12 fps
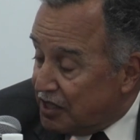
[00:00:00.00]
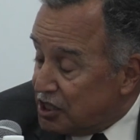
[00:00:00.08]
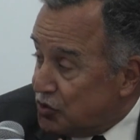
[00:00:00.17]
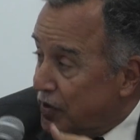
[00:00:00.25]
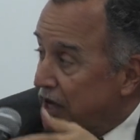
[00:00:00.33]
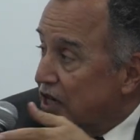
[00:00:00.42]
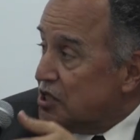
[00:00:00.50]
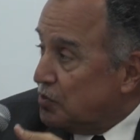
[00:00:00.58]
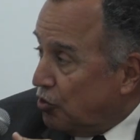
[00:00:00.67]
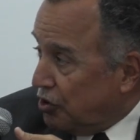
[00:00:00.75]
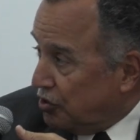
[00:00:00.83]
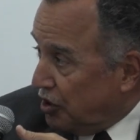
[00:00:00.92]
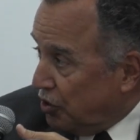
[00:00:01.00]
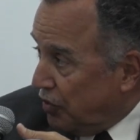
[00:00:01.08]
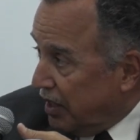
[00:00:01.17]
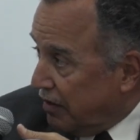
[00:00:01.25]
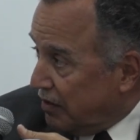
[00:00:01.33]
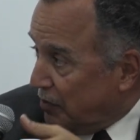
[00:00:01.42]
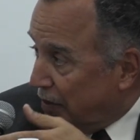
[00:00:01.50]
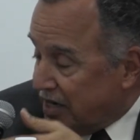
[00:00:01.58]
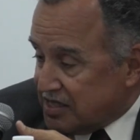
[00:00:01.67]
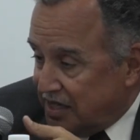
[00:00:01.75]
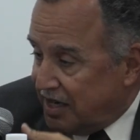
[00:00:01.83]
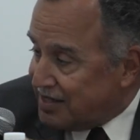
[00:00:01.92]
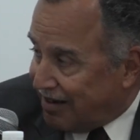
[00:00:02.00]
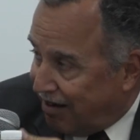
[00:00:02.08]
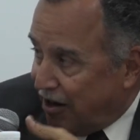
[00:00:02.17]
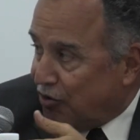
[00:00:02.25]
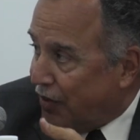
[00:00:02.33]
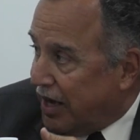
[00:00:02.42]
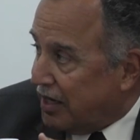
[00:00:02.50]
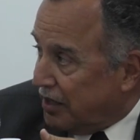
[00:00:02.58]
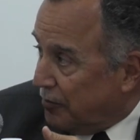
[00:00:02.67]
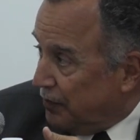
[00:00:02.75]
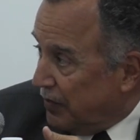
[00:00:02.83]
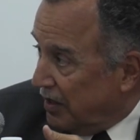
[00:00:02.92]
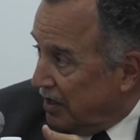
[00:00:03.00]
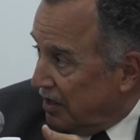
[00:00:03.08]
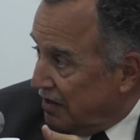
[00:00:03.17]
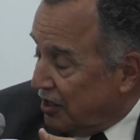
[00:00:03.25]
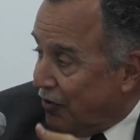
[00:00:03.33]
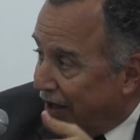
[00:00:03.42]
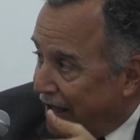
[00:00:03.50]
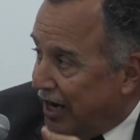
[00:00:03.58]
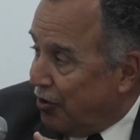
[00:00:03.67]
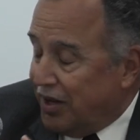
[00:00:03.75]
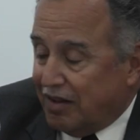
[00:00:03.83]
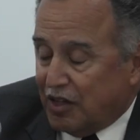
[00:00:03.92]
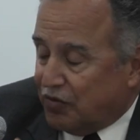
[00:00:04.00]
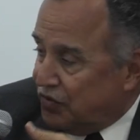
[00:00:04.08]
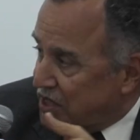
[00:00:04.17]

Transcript: the Israelis more to agree. The Palestinians are ready. They're angry, they're